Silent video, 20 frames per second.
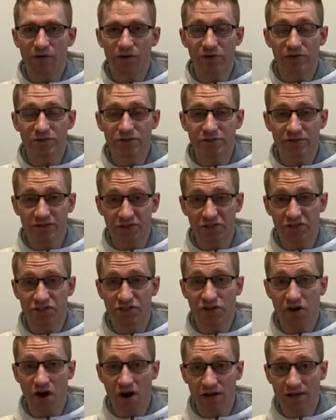You're also going to
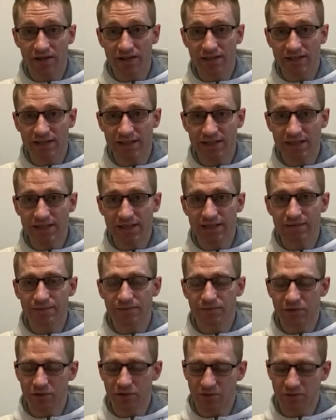shock the tea,
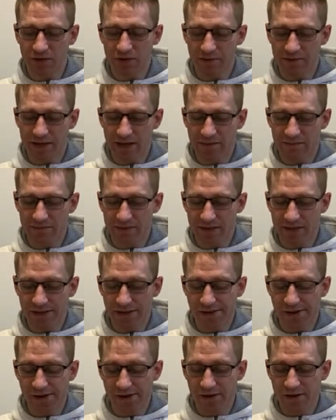which will probably not
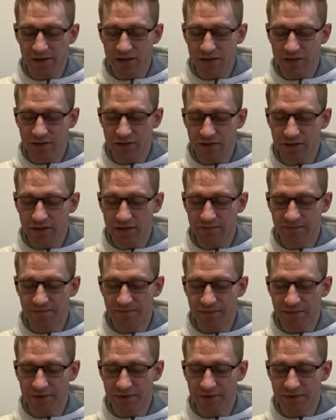be good.